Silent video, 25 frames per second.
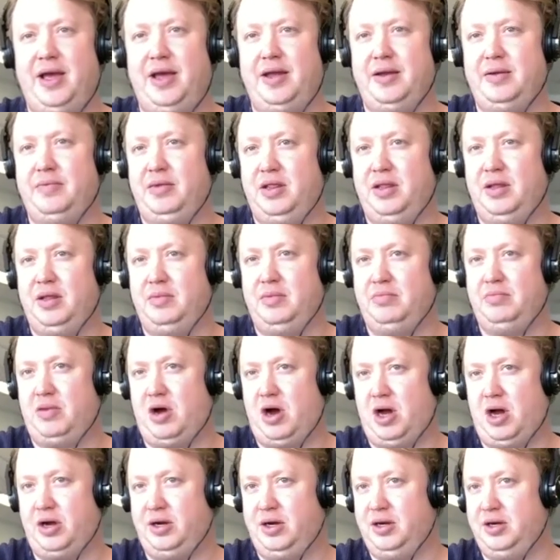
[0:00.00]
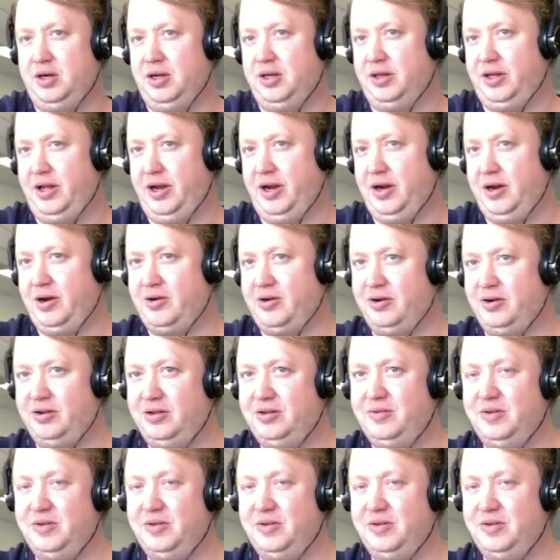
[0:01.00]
and modern and lyrical,